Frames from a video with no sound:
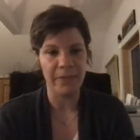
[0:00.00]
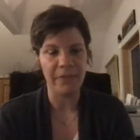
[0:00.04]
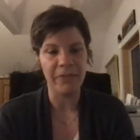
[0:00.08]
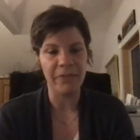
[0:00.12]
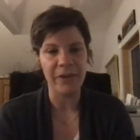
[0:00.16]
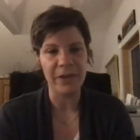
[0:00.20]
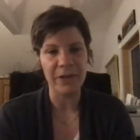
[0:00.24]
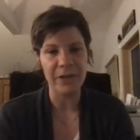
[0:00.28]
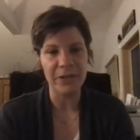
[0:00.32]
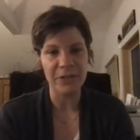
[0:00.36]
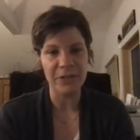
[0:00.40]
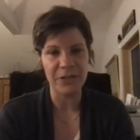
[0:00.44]

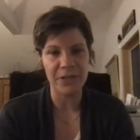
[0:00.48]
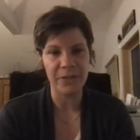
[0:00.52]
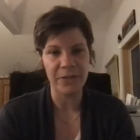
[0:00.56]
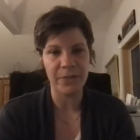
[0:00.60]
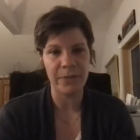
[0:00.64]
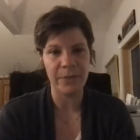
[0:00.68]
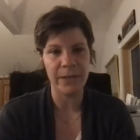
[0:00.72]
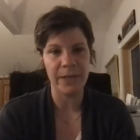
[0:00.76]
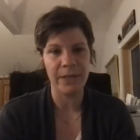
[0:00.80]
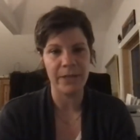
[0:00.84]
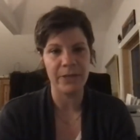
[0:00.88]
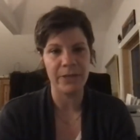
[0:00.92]
fresh
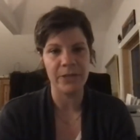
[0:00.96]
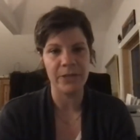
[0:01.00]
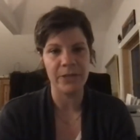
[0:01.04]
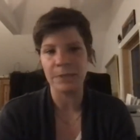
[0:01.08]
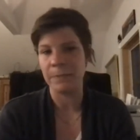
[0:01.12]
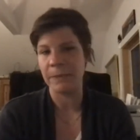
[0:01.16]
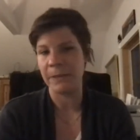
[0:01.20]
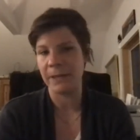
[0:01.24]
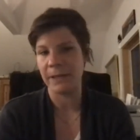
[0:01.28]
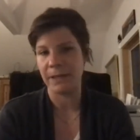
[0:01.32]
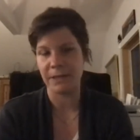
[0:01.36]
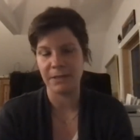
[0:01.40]
seaweed just
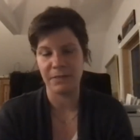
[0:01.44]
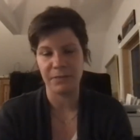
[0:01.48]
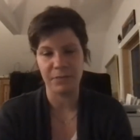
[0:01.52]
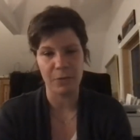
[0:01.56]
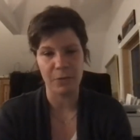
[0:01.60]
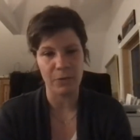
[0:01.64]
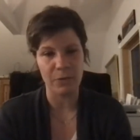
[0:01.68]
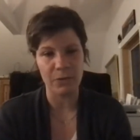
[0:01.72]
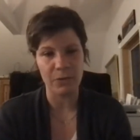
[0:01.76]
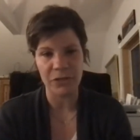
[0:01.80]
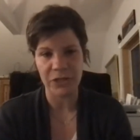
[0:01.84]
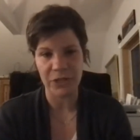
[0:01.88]
because of
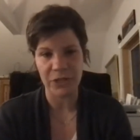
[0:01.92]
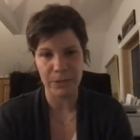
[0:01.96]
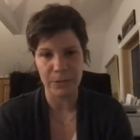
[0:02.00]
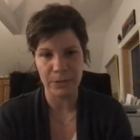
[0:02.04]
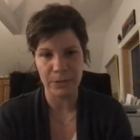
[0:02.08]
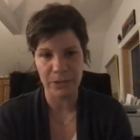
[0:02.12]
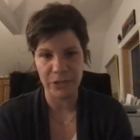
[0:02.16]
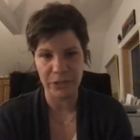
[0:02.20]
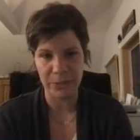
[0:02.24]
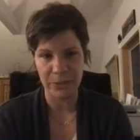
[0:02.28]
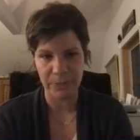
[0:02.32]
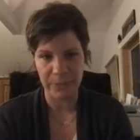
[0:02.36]
cold chain
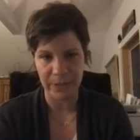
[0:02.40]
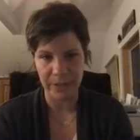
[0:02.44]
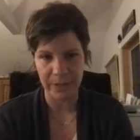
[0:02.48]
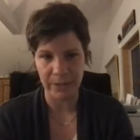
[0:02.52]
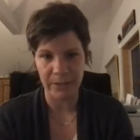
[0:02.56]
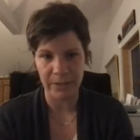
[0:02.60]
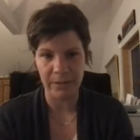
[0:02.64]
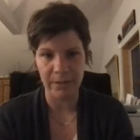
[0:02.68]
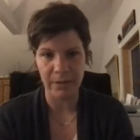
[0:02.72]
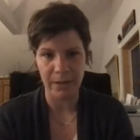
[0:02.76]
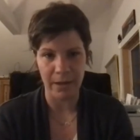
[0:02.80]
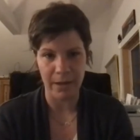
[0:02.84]

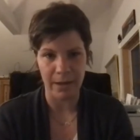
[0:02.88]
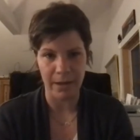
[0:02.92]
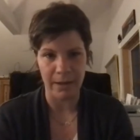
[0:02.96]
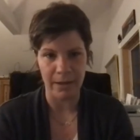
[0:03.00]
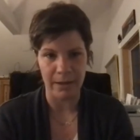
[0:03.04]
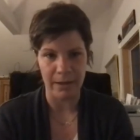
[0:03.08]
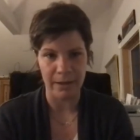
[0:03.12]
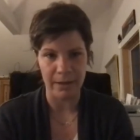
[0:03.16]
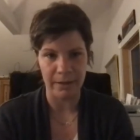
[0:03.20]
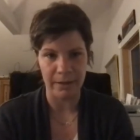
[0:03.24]
shipping uh,